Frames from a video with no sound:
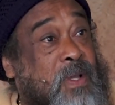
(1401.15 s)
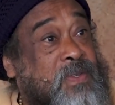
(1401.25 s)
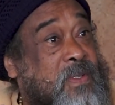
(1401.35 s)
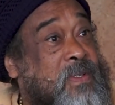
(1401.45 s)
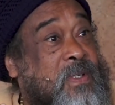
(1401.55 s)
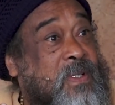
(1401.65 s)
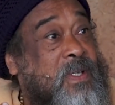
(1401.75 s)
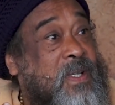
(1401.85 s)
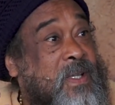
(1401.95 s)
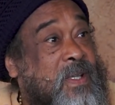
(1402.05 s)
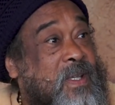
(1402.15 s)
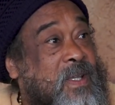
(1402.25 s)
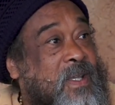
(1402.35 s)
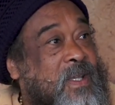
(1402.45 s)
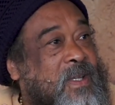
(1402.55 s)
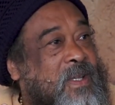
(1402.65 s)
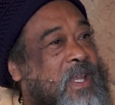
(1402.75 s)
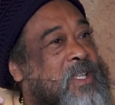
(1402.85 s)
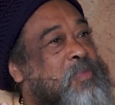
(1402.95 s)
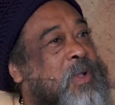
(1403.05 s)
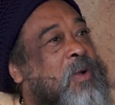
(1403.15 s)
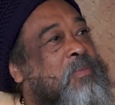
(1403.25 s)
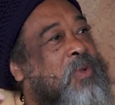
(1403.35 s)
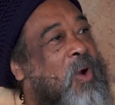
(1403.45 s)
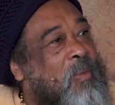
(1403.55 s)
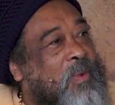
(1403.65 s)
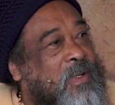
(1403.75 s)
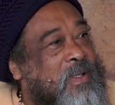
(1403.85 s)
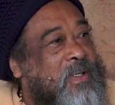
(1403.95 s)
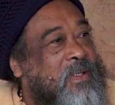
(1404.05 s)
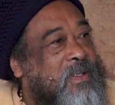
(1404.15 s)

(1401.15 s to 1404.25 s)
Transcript: personhood, that it's become normal